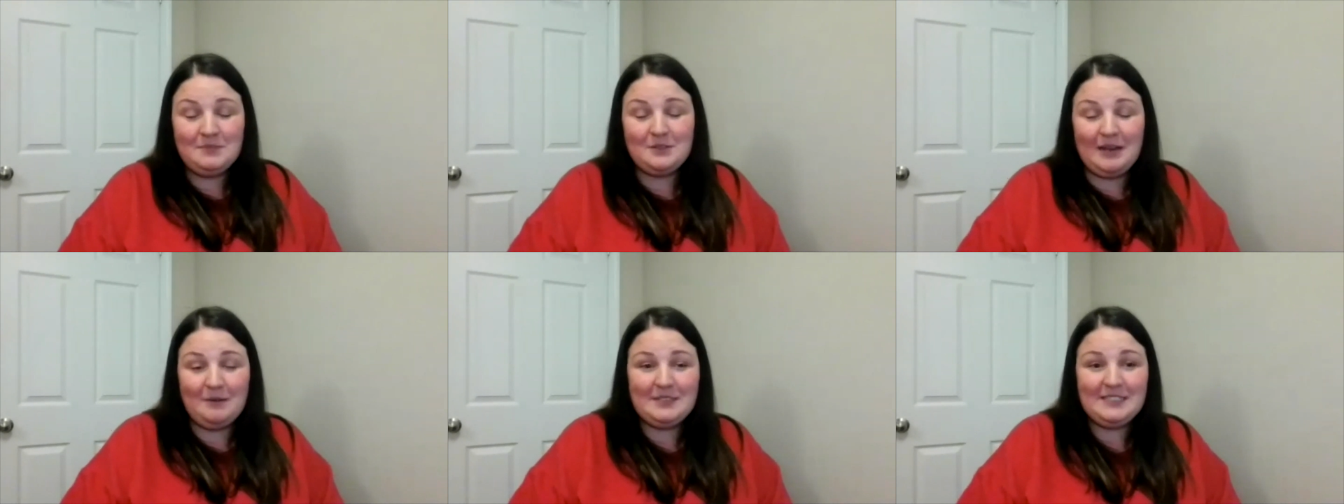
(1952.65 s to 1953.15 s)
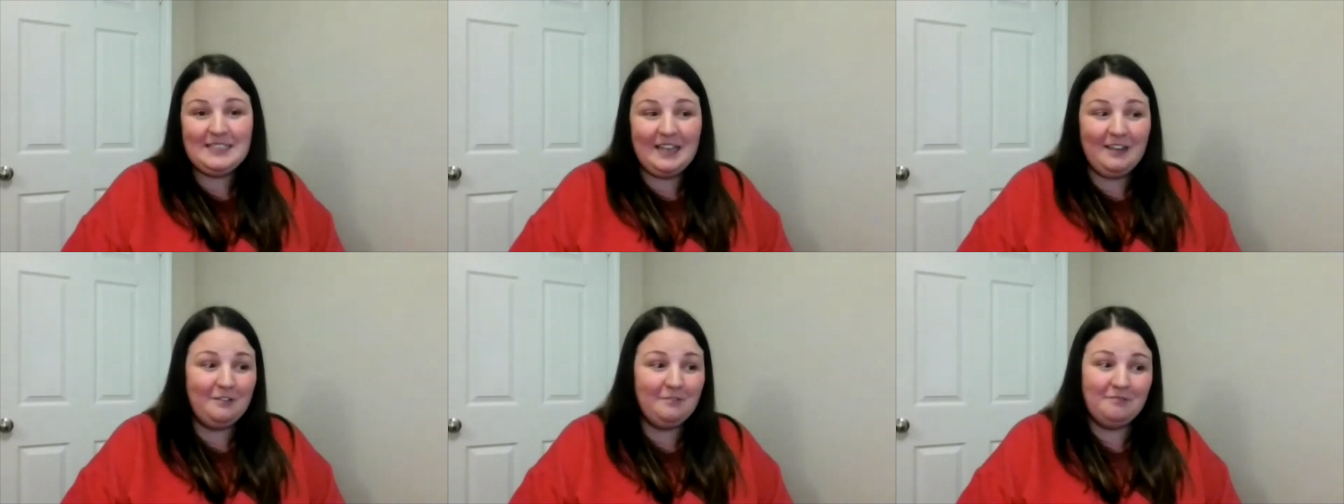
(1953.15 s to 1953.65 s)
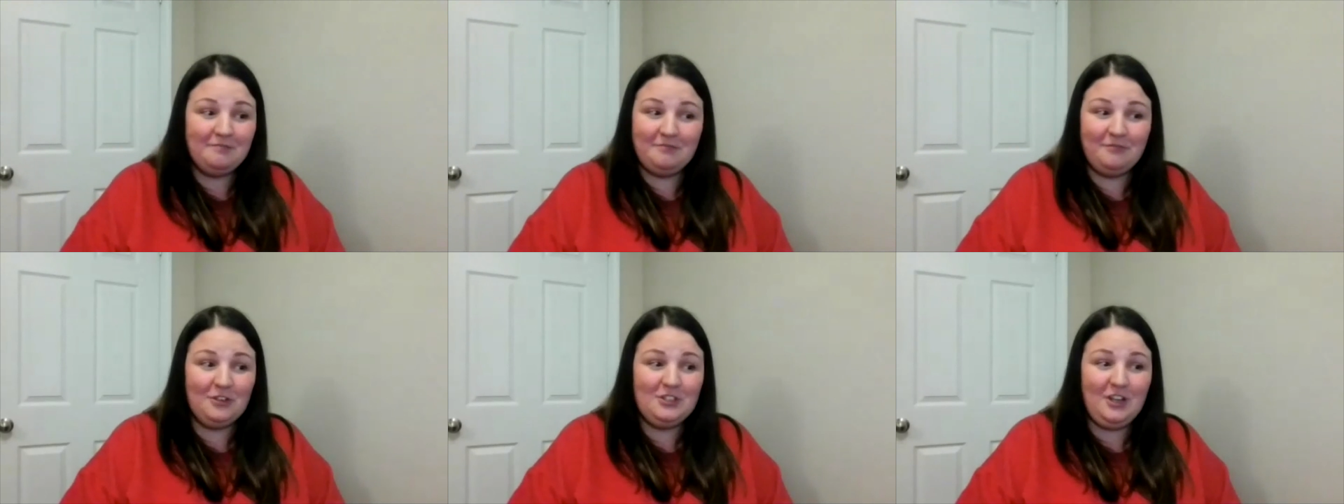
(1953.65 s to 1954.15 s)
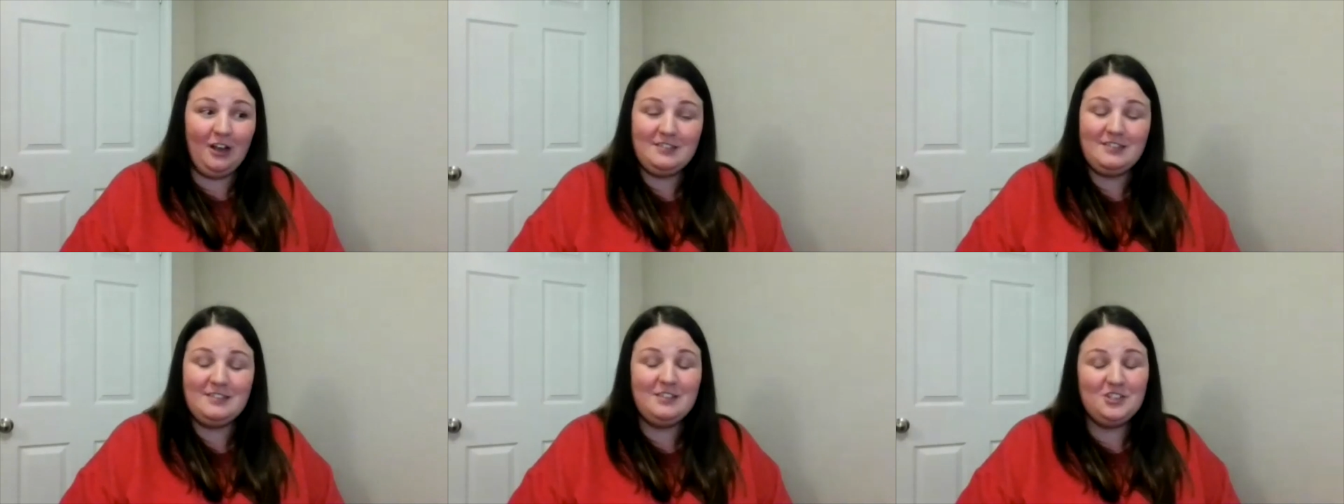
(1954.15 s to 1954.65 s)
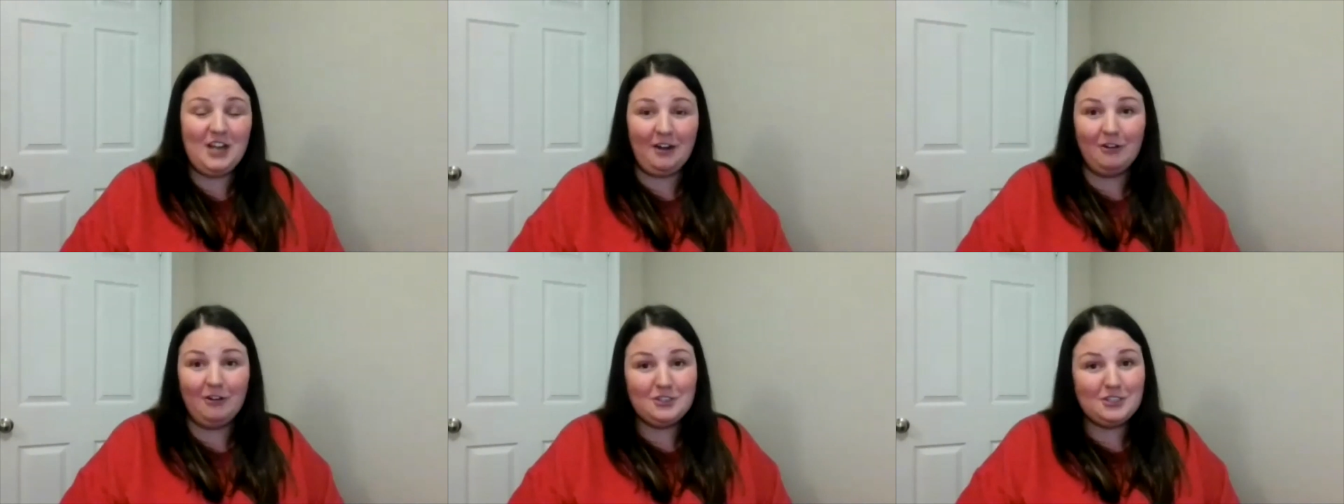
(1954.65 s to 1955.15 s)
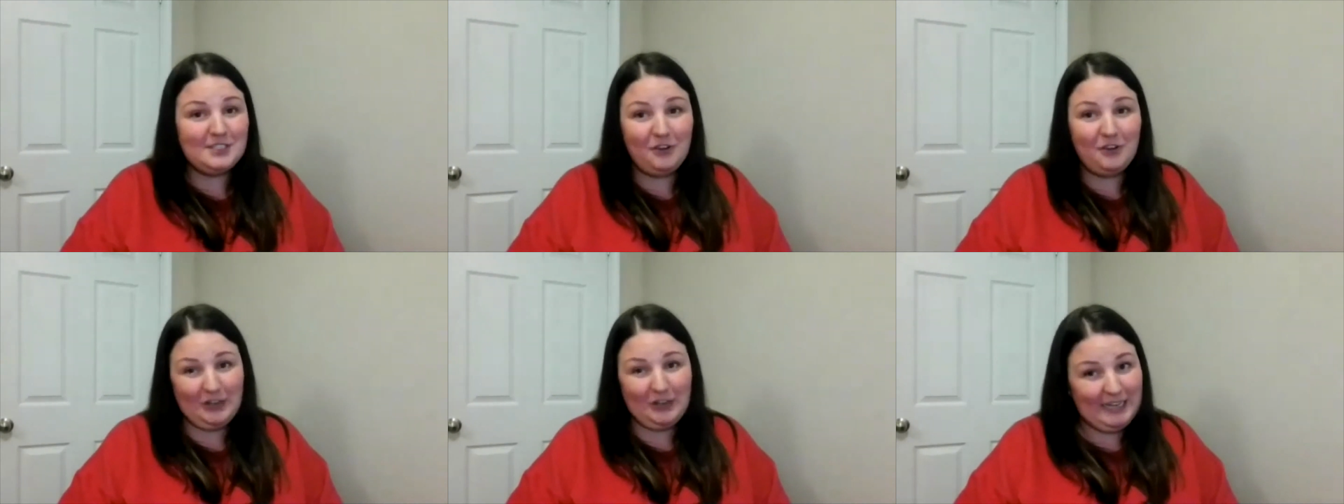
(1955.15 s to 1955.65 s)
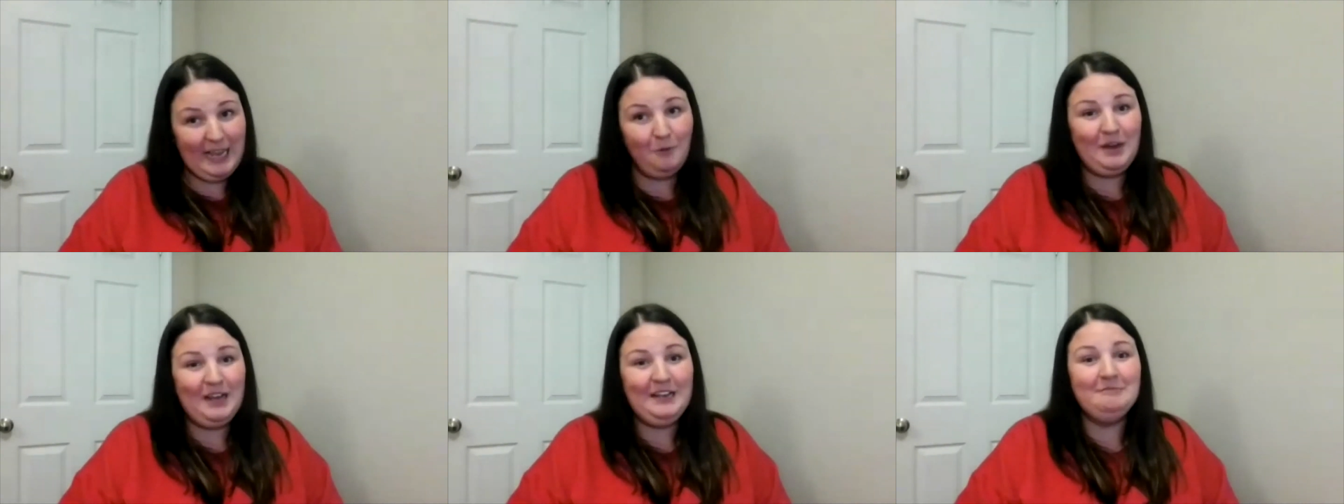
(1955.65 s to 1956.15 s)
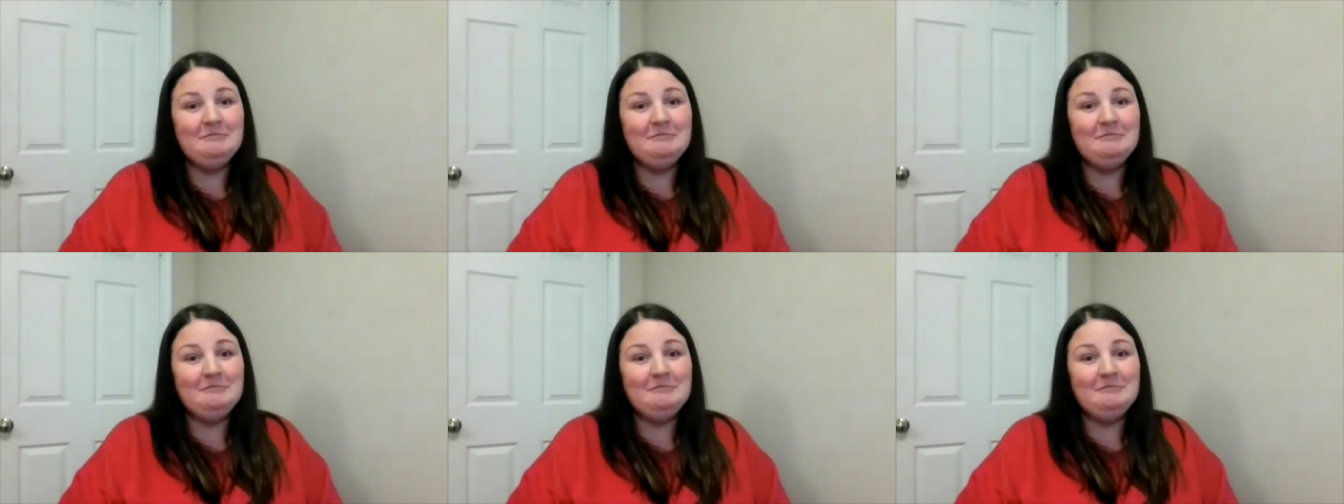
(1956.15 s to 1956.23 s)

So I would say for Doxies in general, just if you're going to get one,